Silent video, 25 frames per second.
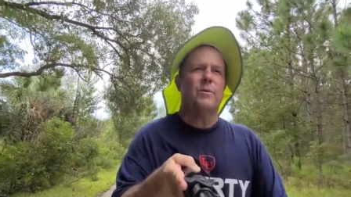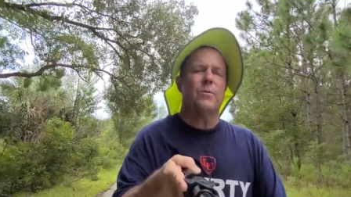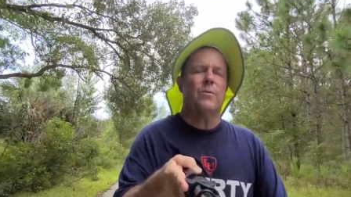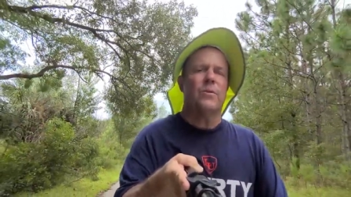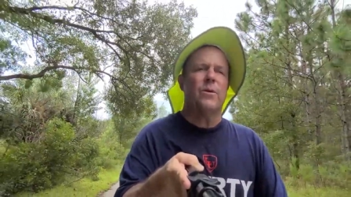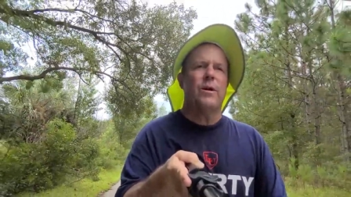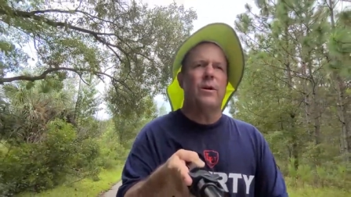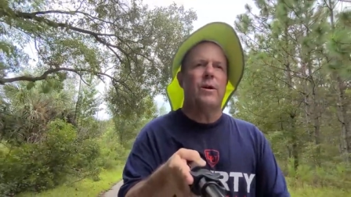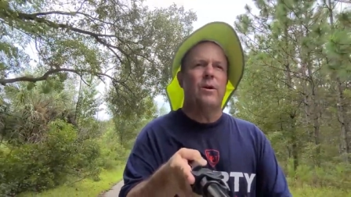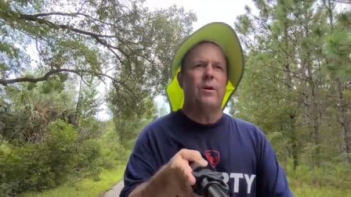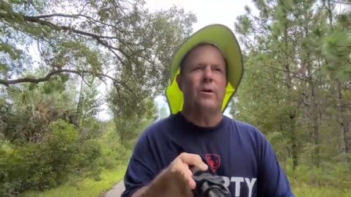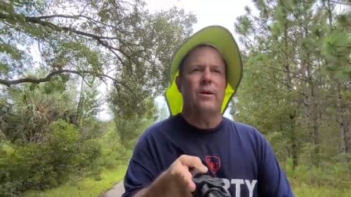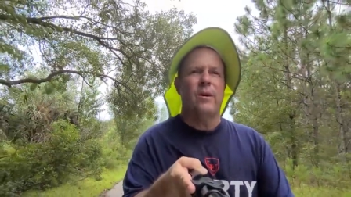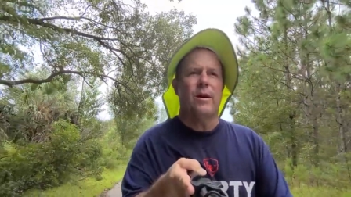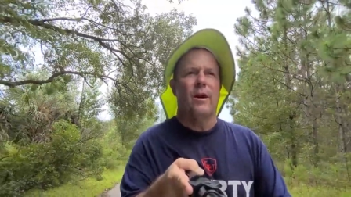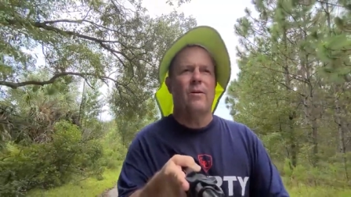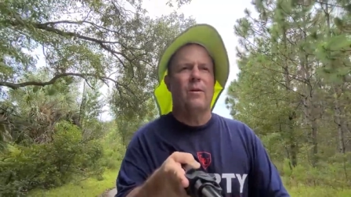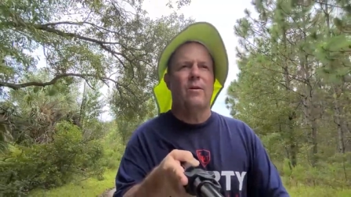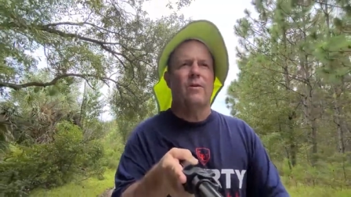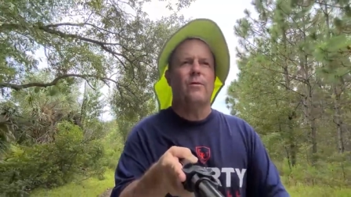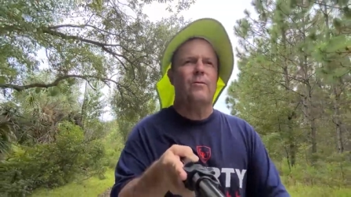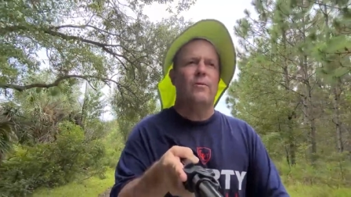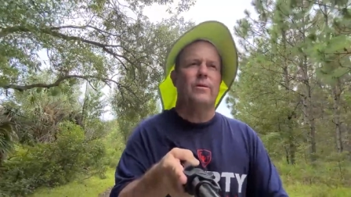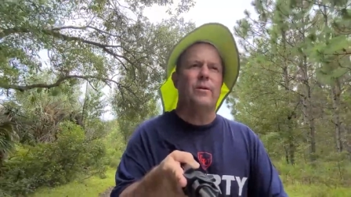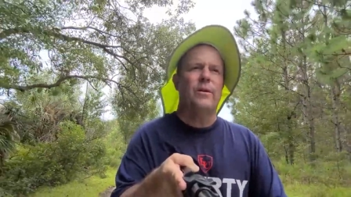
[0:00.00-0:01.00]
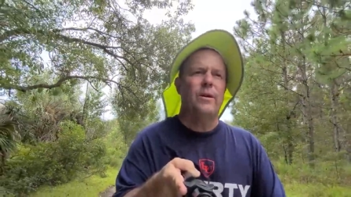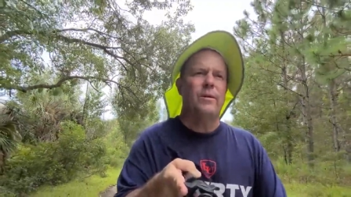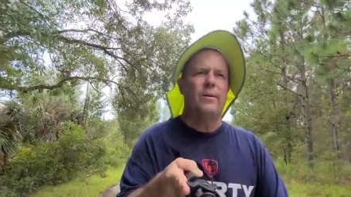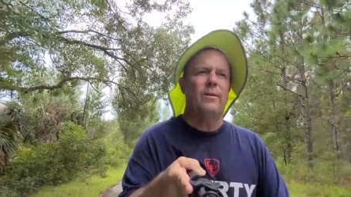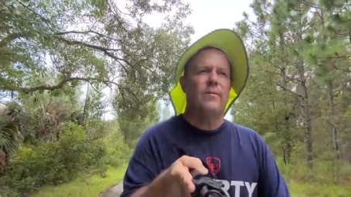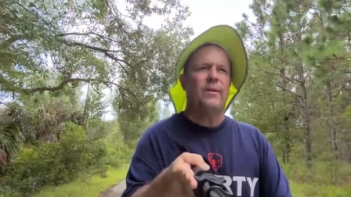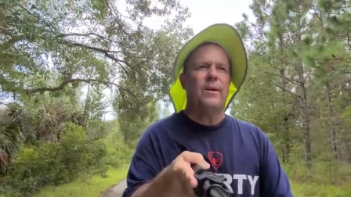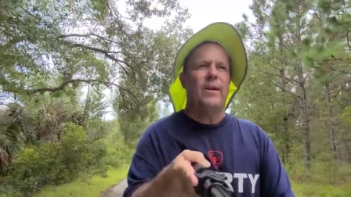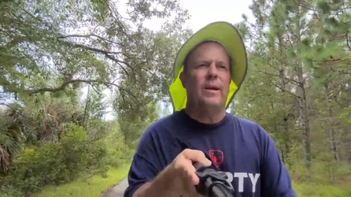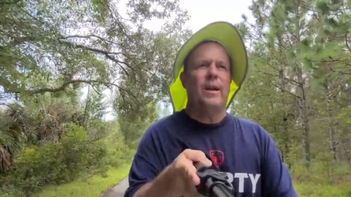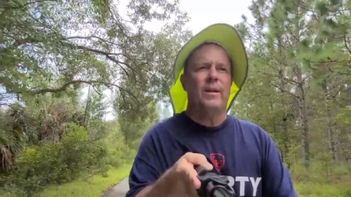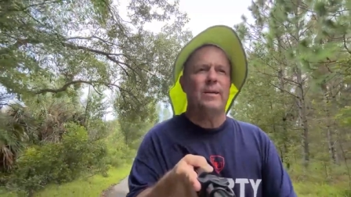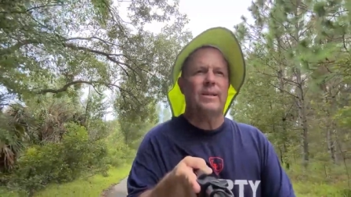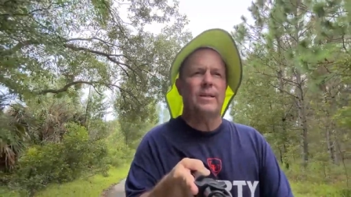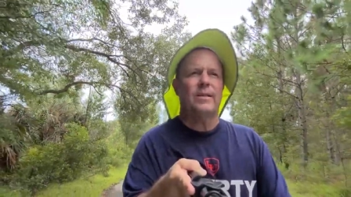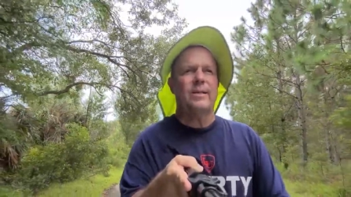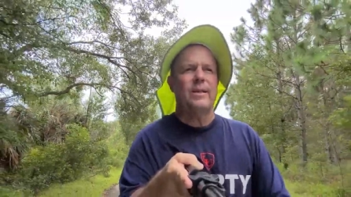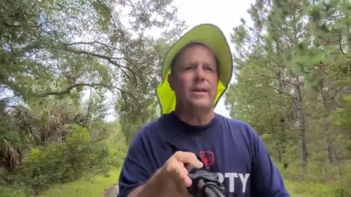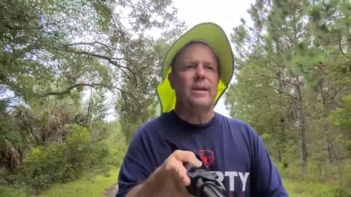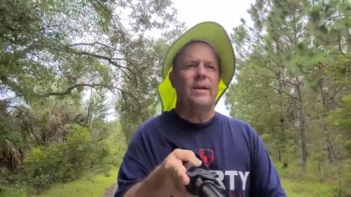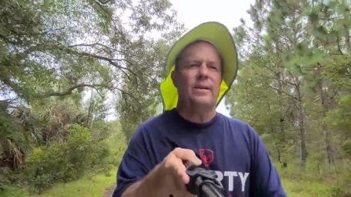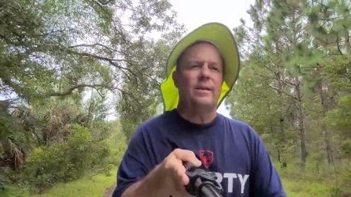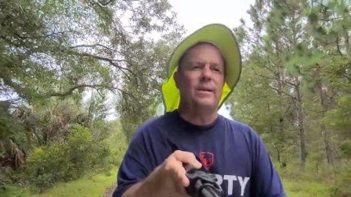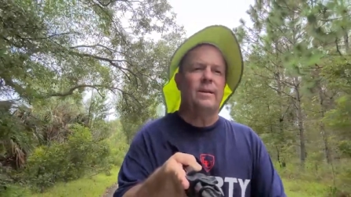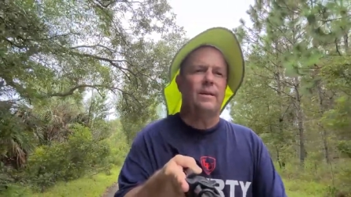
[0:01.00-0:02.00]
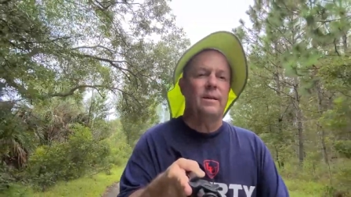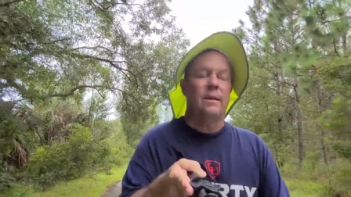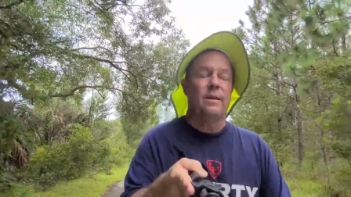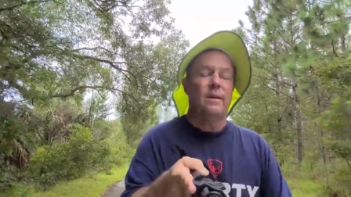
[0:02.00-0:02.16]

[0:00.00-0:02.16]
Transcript: way now over in Afghanistan